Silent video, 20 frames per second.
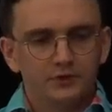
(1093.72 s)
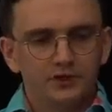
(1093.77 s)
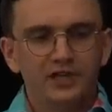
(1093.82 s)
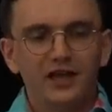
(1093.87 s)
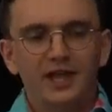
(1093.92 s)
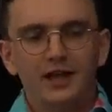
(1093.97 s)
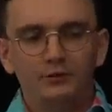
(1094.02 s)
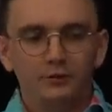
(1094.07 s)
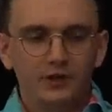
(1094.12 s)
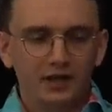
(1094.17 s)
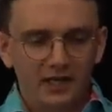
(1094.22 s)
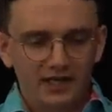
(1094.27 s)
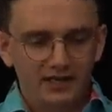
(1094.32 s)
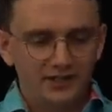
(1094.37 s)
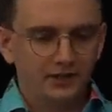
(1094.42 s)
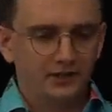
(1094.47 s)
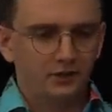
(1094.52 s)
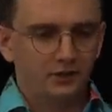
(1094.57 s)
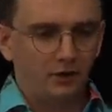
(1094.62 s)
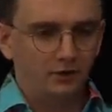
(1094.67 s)
So now we need
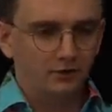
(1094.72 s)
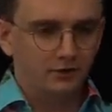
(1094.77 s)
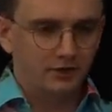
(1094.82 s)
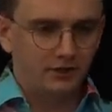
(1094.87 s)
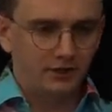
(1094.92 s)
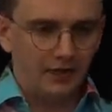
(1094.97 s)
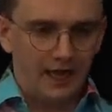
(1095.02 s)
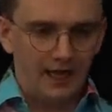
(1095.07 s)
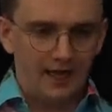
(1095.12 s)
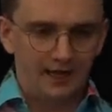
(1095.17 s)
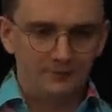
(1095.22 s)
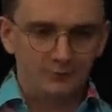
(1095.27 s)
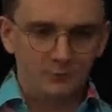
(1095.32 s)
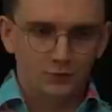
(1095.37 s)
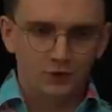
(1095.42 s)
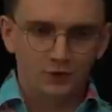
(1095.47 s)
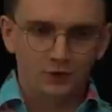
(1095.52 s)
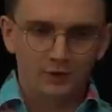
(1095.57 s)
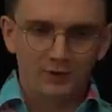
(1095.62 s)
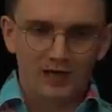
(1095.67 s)
to um,
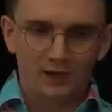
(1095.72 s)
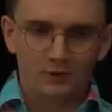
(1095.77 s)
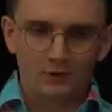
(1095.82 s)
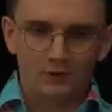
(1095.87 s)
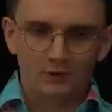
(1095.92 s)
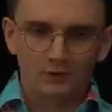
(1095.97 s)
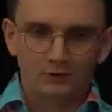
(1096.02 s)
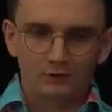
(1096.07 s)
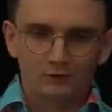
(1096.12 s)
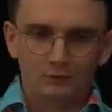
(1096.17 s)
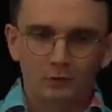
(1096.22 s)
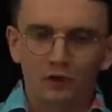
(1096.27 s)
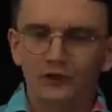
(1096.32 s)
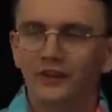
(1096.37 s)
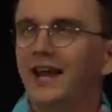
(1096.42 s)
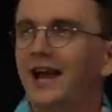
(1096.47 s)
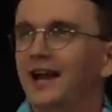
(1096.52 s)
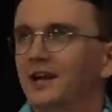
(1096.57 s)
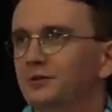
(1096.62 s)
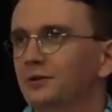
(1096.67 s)
talk about what
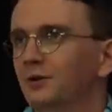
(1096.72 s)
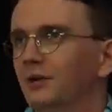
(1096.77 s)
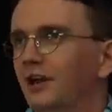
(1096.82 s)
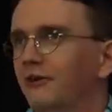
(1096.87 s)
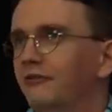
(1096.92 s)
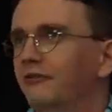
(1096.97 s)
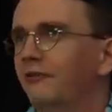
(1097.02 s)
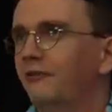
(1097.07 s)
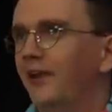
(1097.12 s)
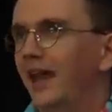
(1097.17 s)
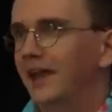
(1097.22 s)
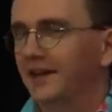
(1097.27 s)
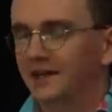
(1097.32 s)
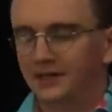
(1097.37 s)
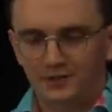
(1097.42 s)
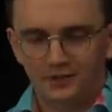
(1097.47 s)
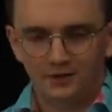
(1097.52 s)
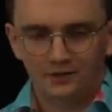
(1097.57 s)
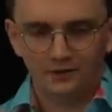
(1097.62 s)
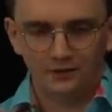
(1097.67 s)
the actual
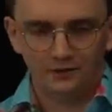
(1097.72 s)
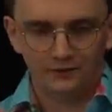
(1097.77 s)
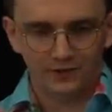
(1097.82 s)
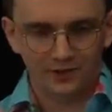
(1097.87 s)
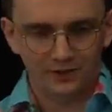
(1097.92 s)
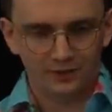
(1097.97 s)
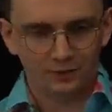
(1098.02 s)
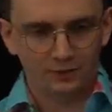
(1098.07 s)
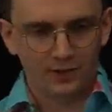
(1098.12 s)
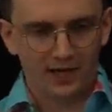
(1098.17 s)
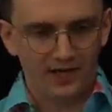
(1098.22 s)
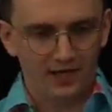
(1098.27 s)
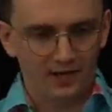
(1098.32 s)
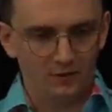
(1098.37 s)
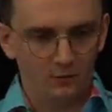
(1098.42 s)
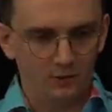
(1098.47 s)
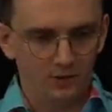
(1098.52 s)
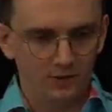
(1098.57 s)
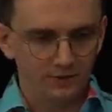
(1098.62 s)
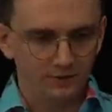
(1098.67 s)
effect of this training
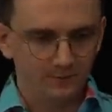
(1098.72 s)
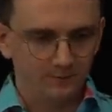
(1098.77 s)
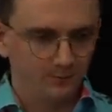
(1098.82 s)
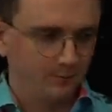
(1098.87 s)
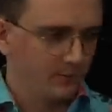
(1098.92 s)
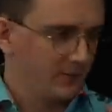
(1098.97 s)
was.